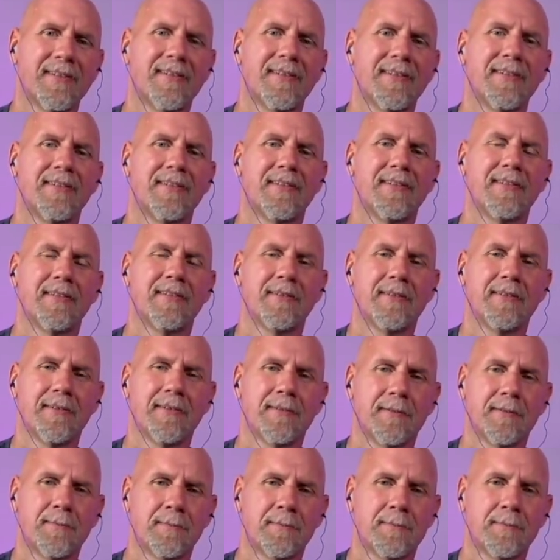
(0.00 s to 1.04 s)

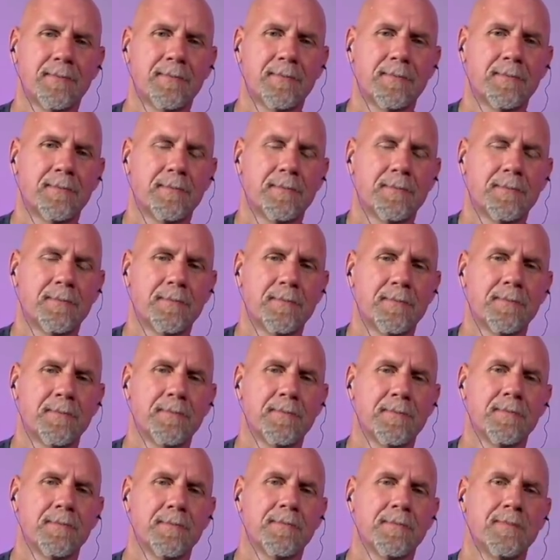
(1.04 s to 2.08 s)

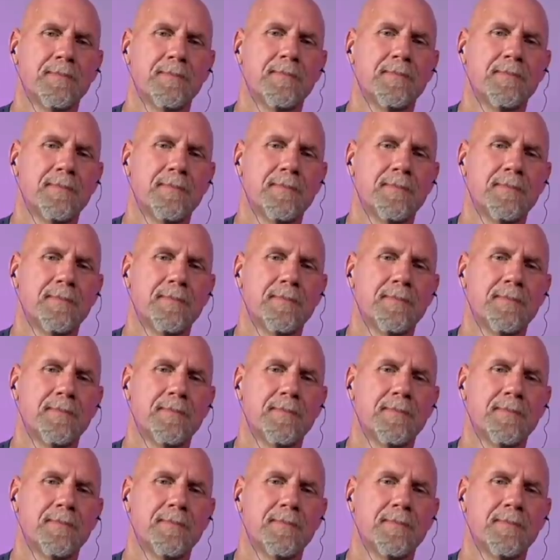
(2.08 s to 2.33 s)
This person isn't speaking.